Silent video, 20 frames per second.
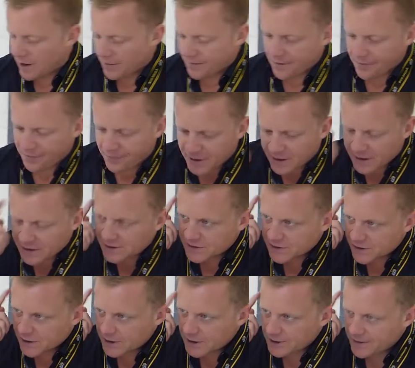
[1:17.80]
The thing is,
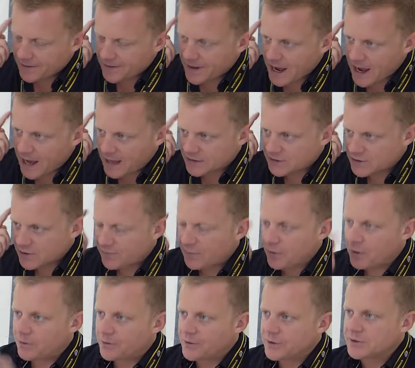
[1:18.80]
here in the heads of
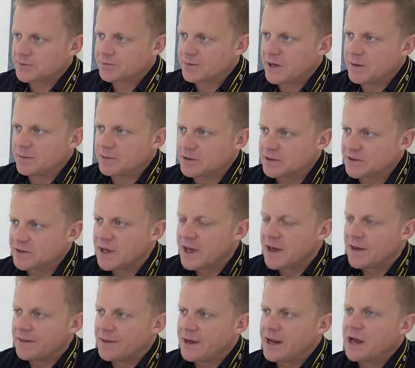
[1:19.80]
all those people,
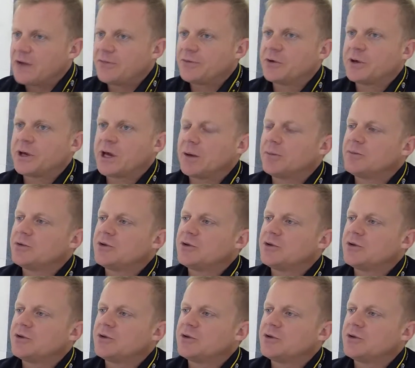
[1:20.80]
they have to come